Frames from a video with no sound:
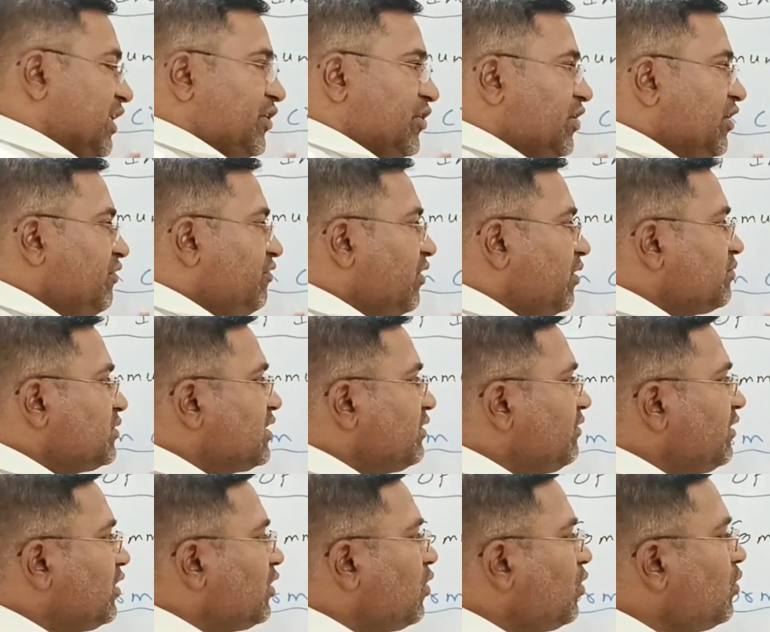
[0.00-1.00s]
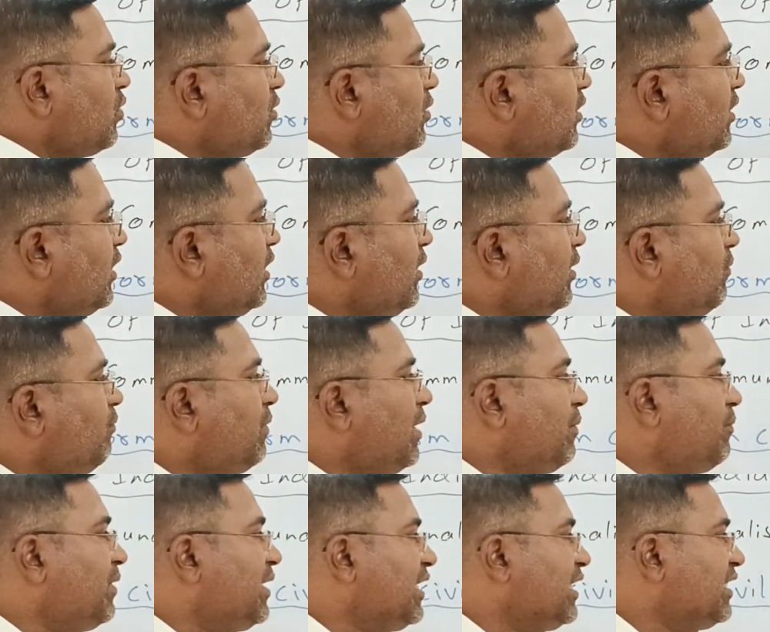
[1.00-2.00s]
the uniform civil code, by
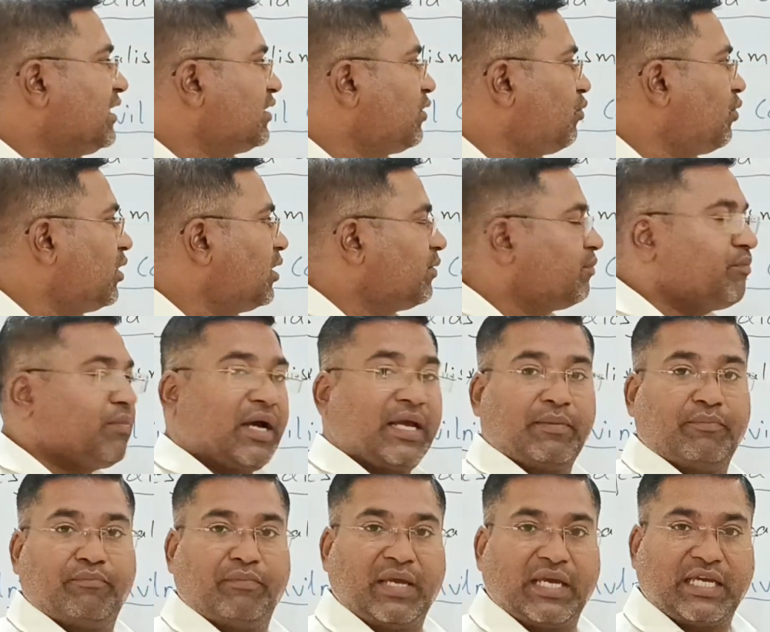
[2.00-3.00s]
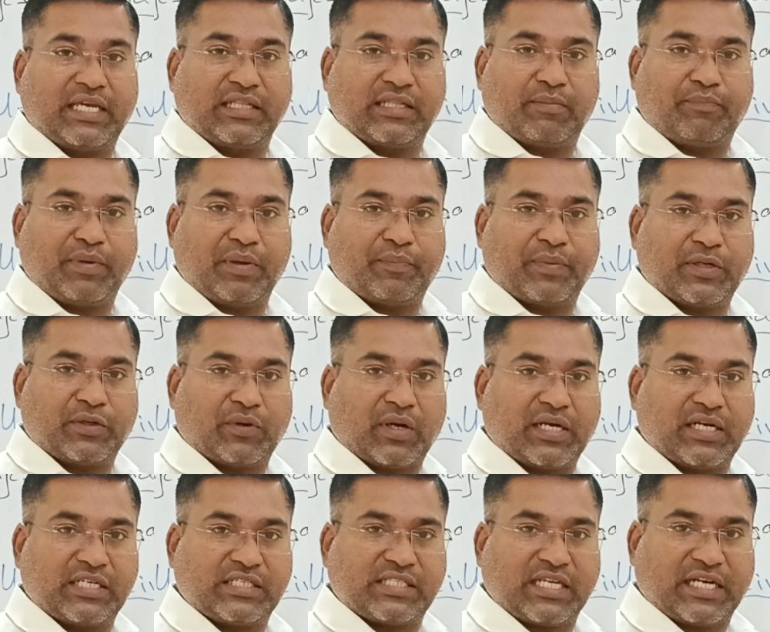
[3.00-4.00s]
bringing the word, by making the people to
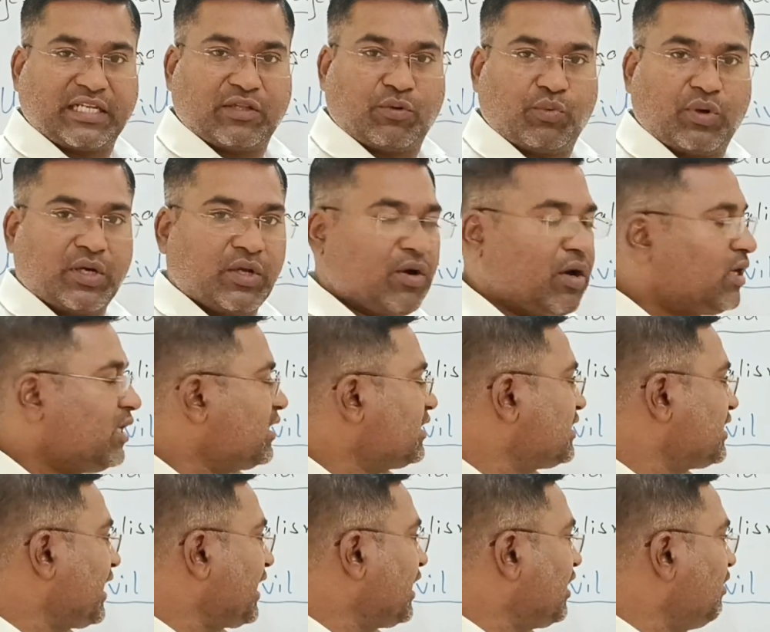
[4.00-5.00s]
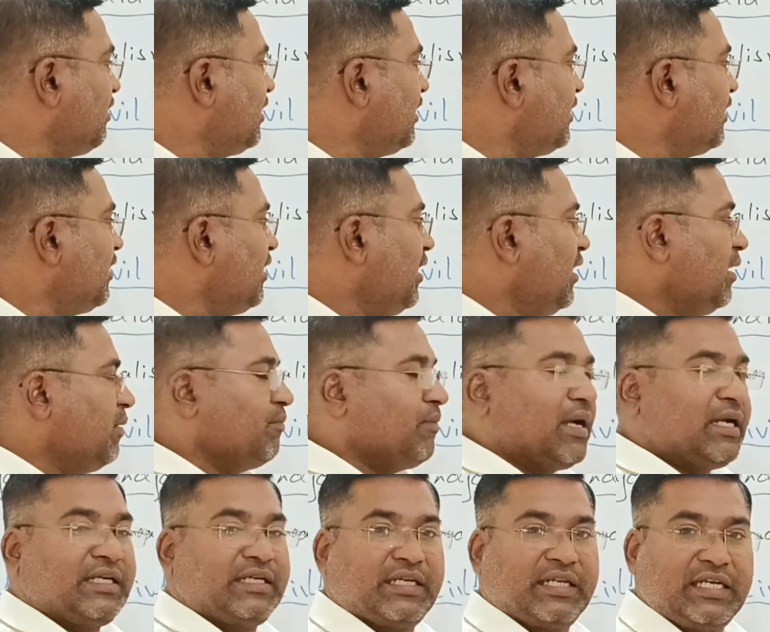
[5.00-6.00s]
understand the word called as secular,
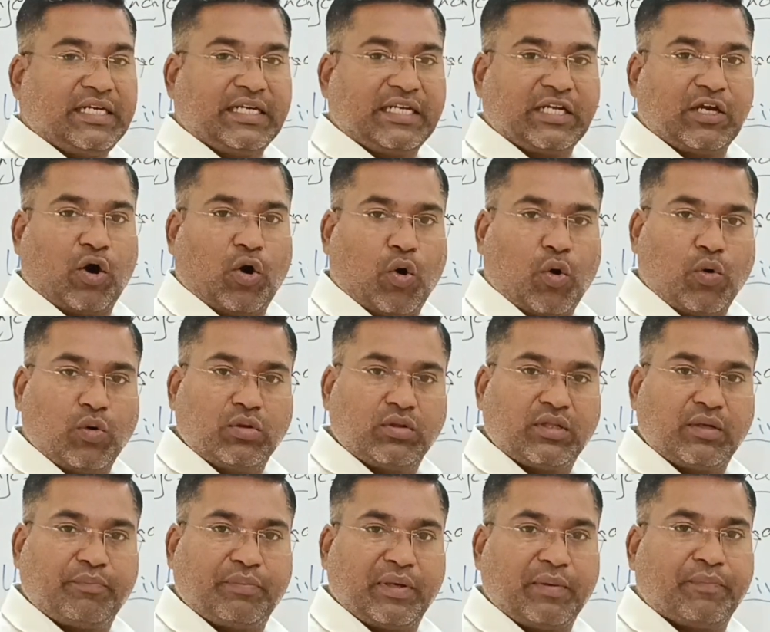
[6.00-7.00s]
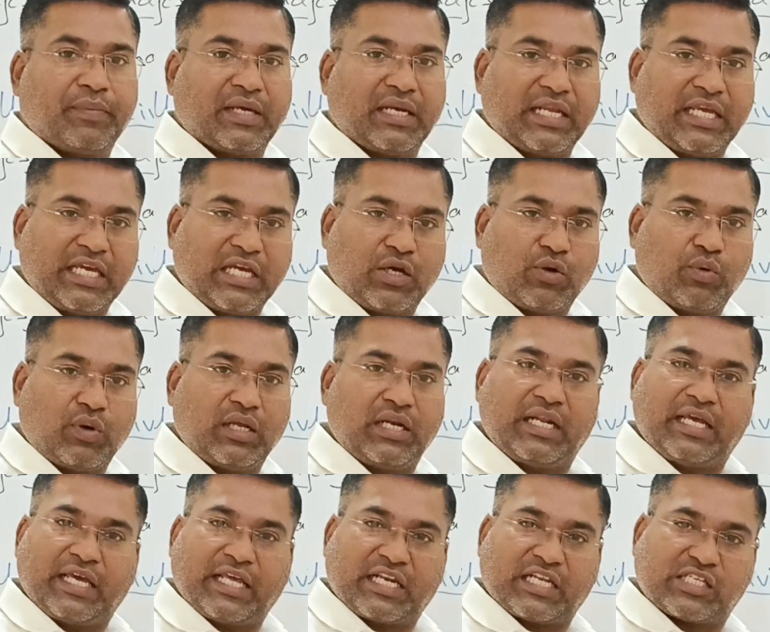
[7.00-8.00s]
by treating all the people
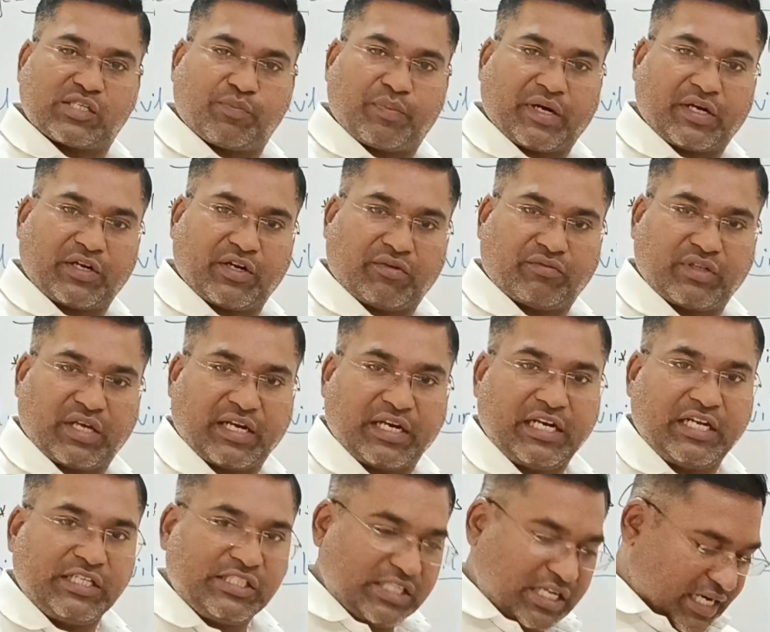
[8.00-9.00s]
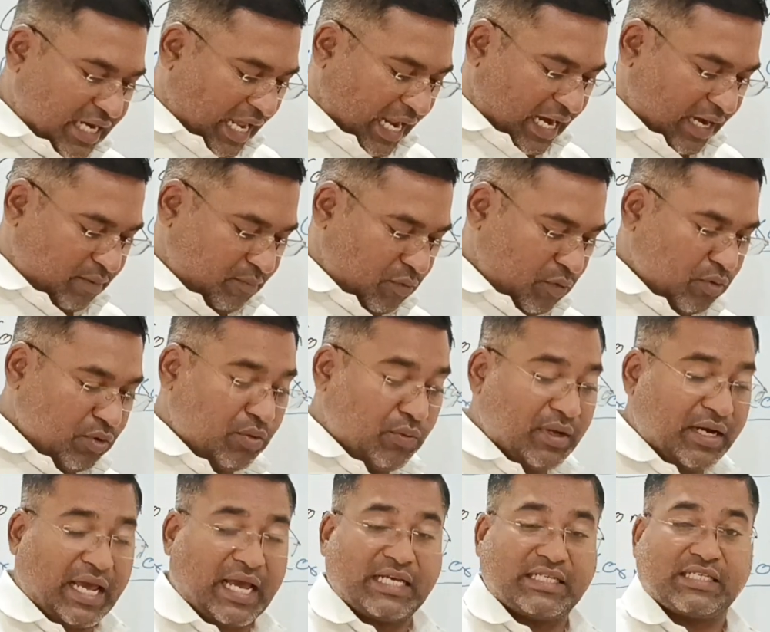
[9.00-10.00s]
equal irrespective of the religion, and
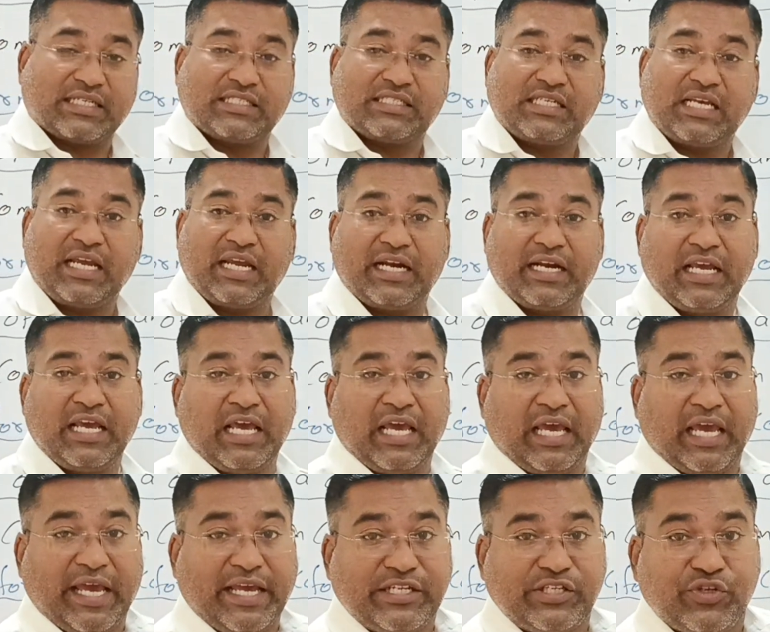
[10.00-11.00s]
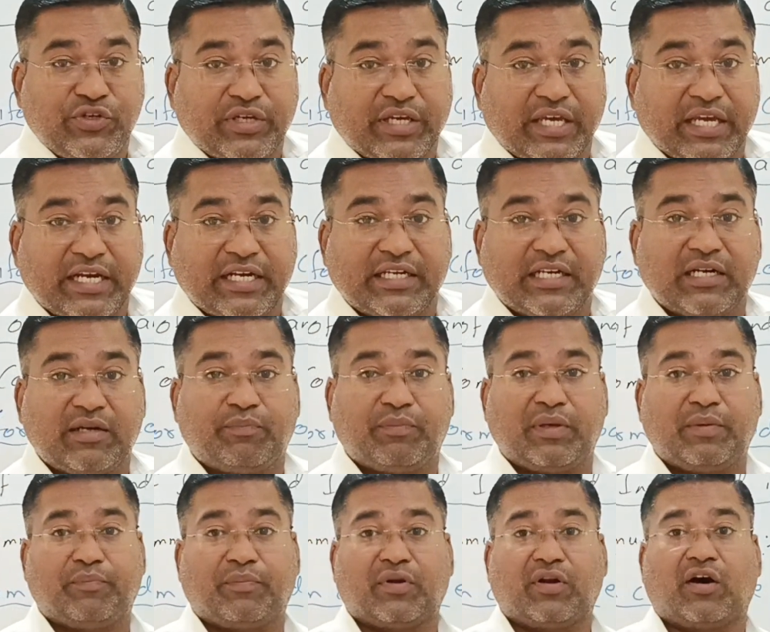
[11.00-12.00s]
moreover, as I said, educated
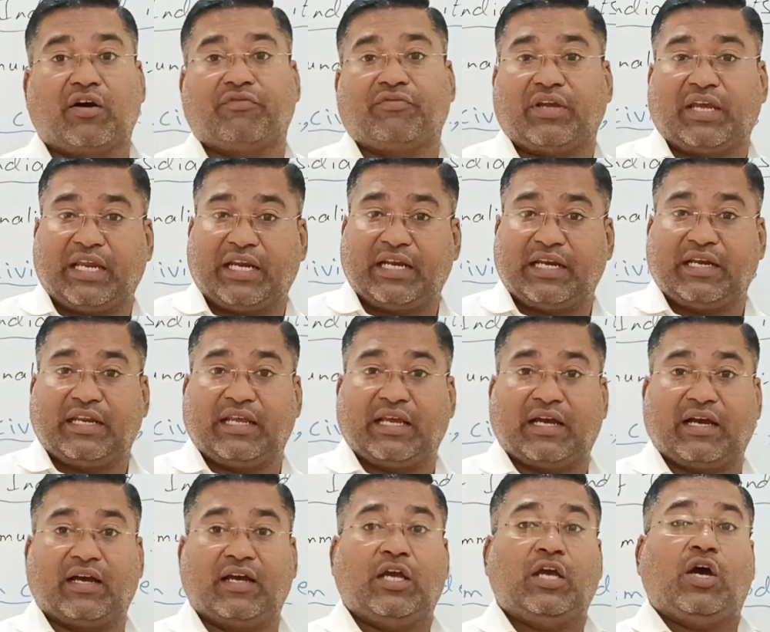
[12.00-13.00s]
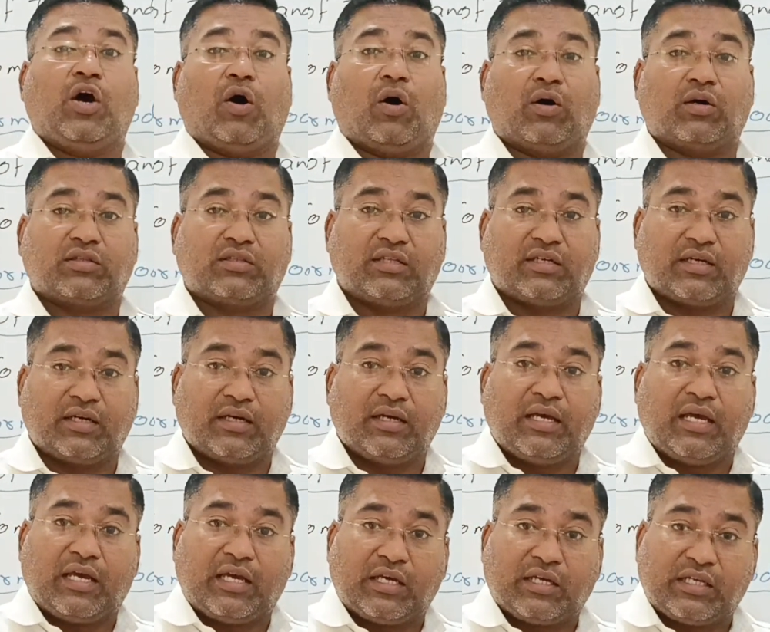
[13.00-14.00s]
people of India or
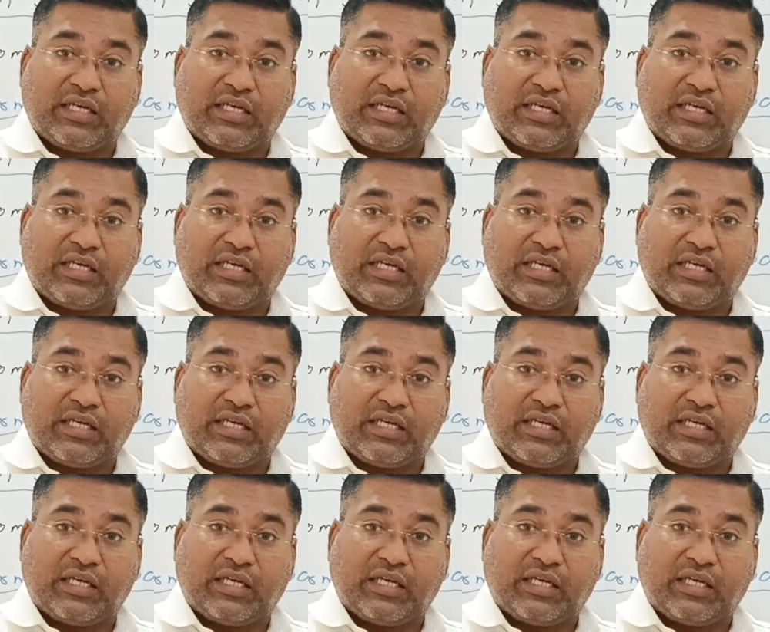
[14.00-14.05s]
the